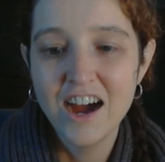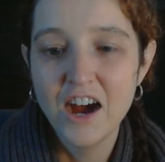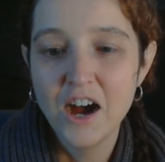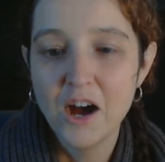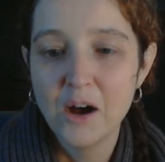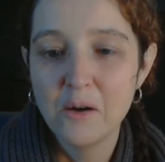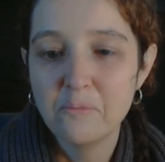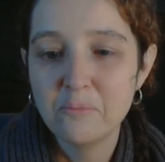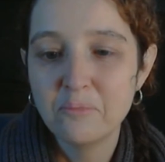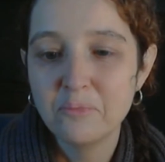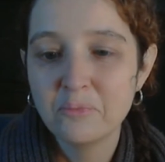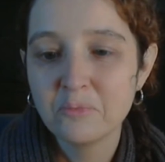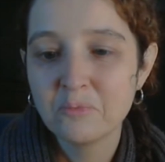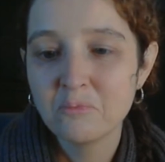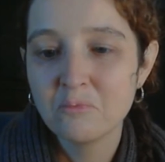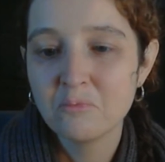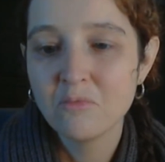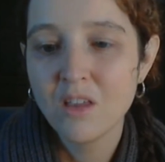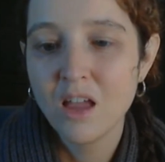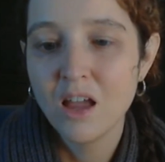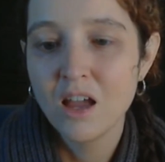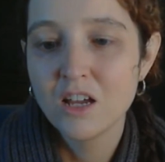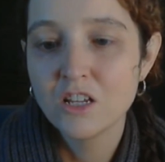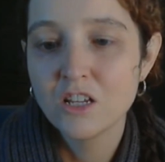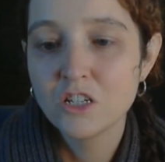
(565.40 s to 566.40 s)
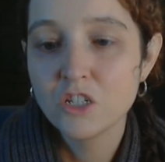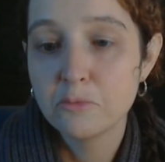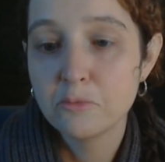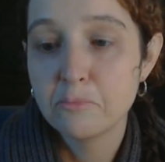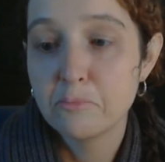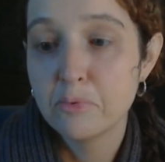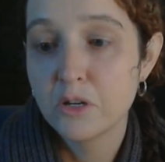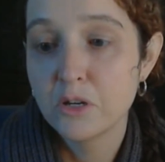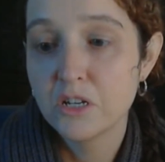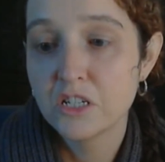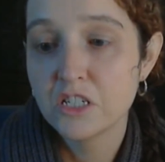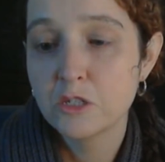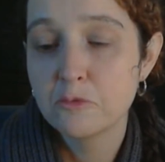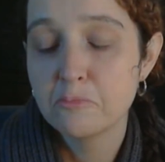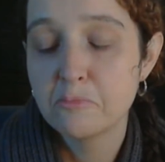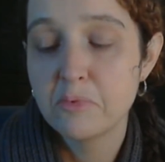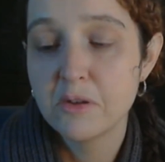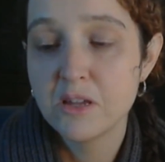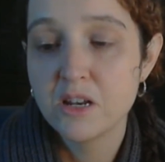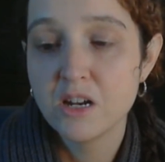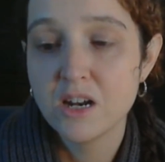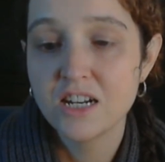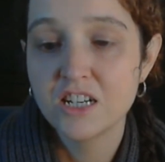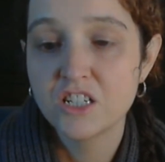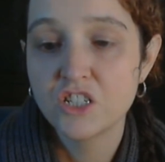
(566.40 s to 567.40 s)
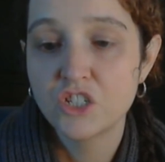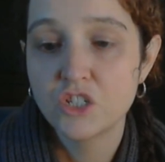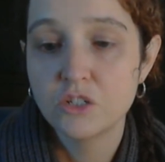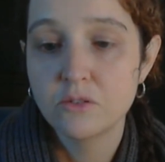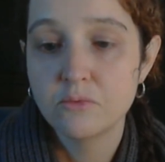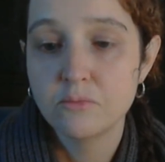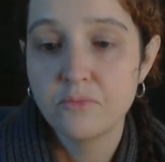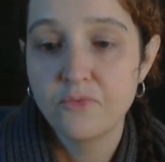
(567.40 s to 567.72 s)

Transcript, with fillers: um, to put a spin on a